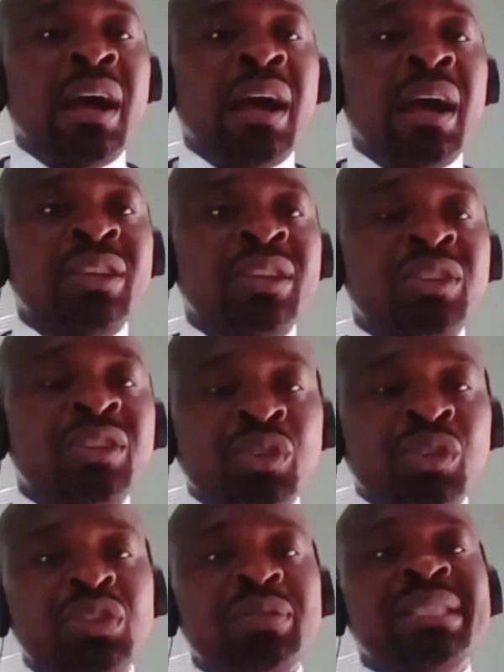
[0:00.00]

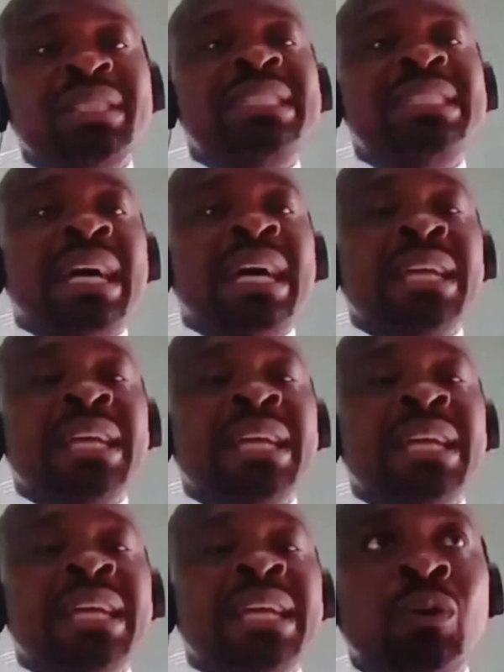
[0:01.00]
introducing that
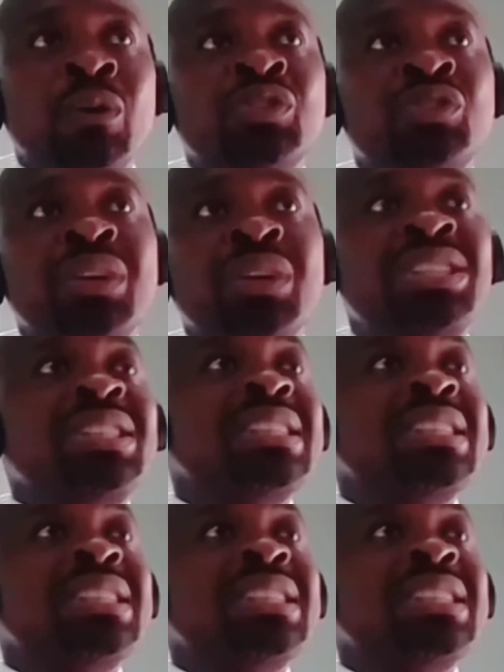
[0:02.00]
or stretching